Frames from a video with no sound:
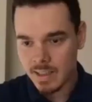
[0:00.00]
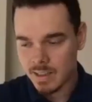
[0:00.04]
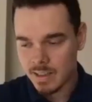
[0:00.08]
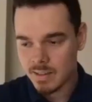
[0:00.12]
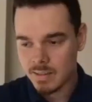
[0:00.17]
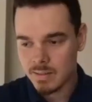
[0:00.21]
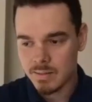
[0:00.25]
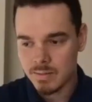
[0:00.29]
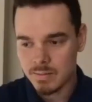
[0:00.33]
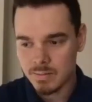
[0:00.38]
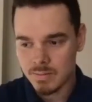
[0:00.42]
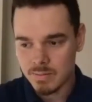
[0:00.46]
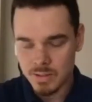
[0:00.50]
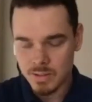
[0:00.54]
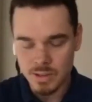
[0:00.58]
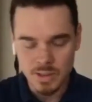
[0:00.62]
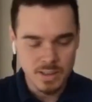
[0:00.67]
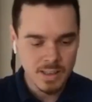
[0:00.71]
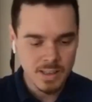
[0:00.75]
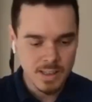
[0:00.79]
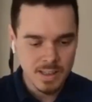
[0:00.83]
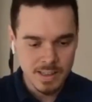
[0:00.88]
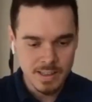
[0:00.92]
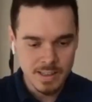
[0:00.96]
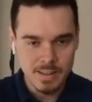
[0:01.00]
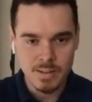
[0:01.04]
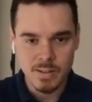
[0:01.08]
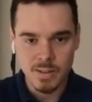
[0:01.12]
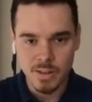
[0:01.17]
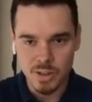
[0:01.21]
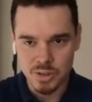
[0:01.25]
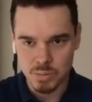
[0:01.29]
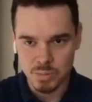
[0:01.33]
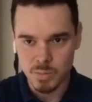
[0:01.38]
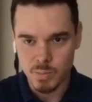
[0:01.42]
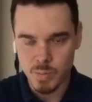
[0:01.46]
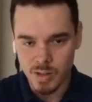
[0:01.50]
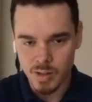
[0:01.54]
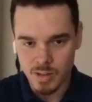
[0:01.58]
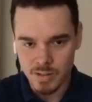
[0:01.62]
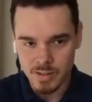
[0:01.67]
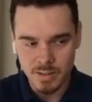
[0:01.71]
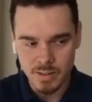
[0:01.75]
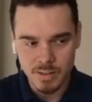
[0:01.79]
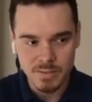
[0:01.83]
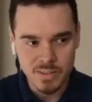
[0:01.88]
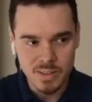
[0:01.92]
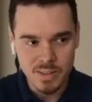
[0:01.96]
a
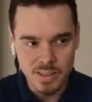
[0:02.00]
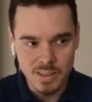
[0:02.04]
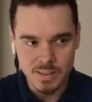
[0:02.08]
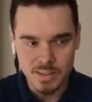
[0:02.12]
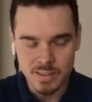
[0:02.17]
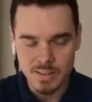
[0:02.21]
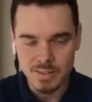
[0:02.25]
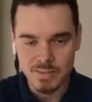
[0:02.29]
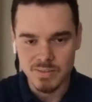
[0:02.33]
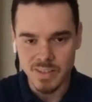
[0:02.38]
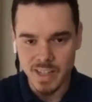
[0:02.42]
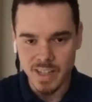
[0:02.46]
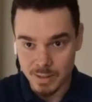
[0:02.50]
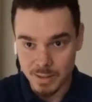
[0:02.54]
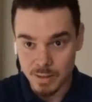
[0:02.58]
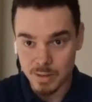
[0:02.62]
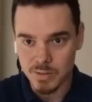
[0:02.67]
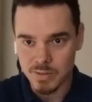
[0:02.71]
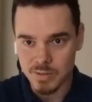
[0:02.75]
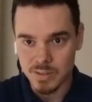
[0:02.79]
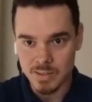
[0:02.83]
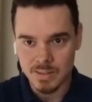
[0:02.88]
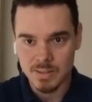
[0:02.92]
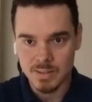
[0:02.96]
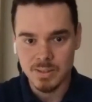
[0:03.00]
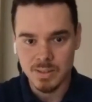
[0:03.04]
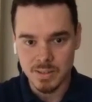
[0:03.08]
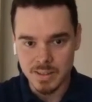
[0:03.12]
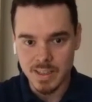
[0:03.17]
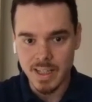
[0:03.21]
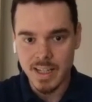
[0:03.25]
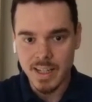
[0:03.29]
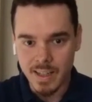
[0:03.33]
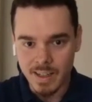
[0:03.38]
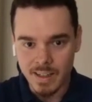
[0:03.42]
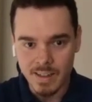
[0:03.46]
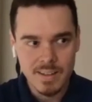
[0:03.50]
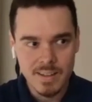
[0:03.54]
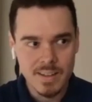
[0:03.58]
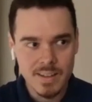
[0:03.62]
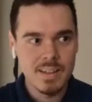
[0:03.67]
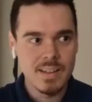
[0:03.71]
cosmopolitan over here in Vancouver today